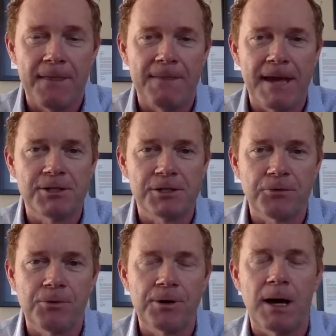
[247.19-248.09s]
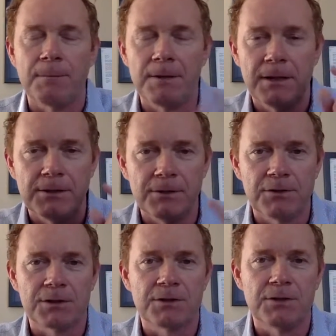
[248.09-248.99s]
They just screwed up.
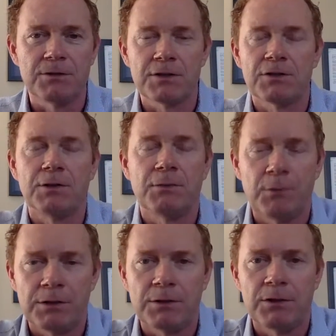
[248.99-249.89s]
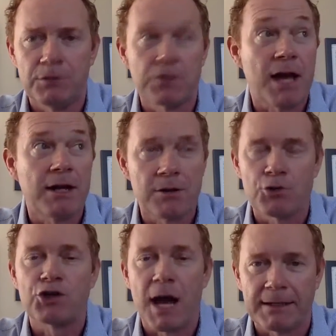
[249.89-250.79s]
You just got
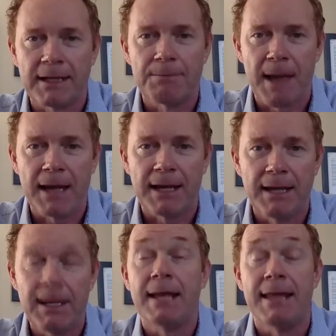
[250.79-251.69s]
another shot to get back in,